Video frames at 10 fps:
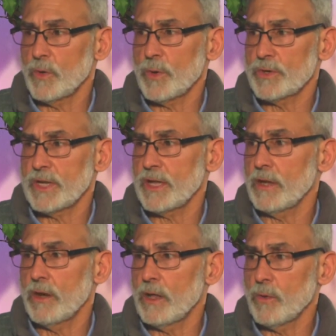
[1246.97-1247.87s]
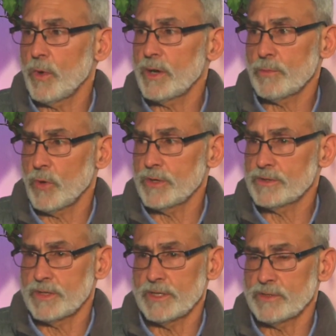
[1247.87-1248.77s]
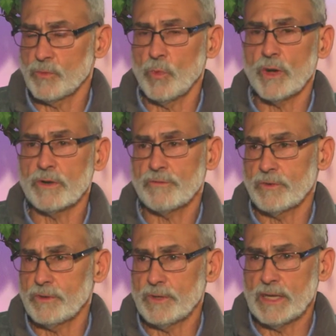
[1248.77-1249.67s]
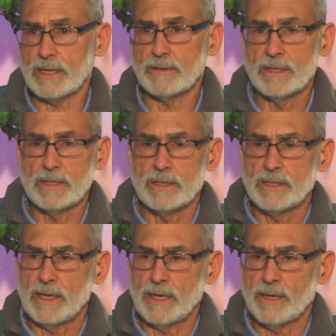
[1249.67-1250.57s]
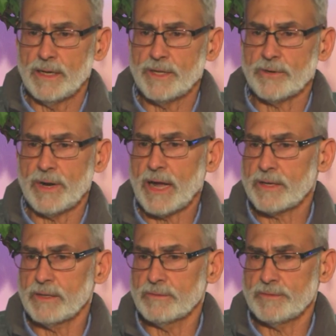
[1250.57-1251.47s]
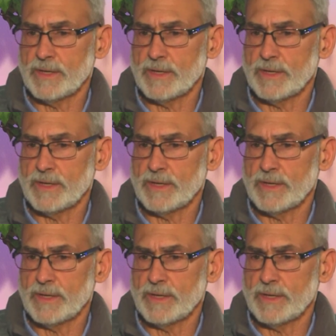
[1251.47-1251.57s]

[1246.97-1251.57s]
we were taking all the whiteboards, these wonderful interactive